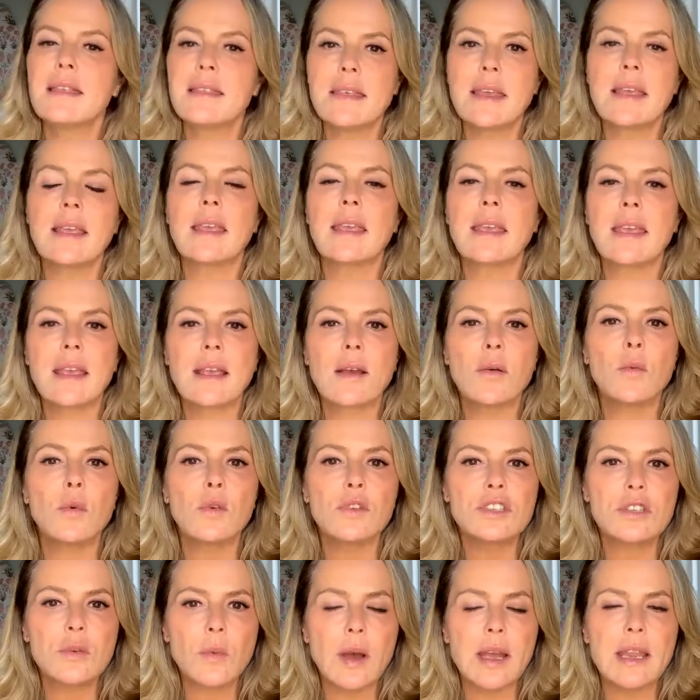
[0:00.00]
thinking,
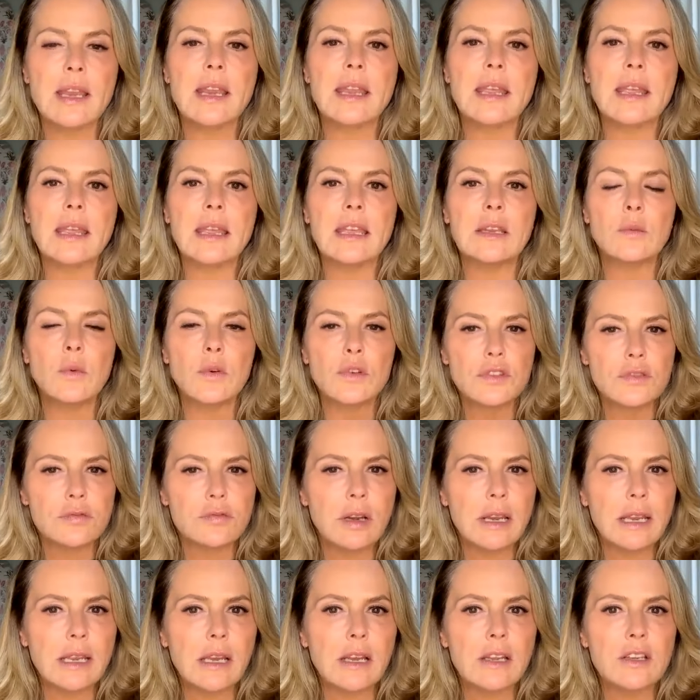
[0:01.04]
what do I need? What's
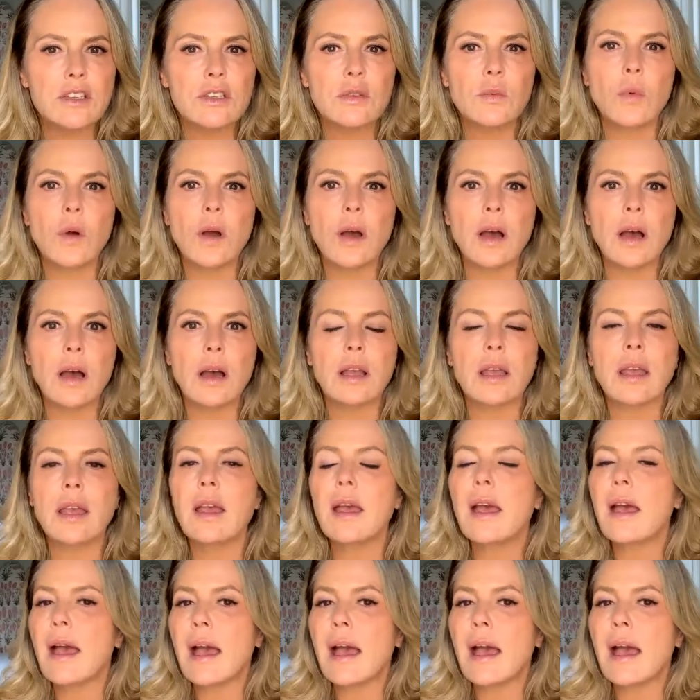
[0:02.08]
really going to work?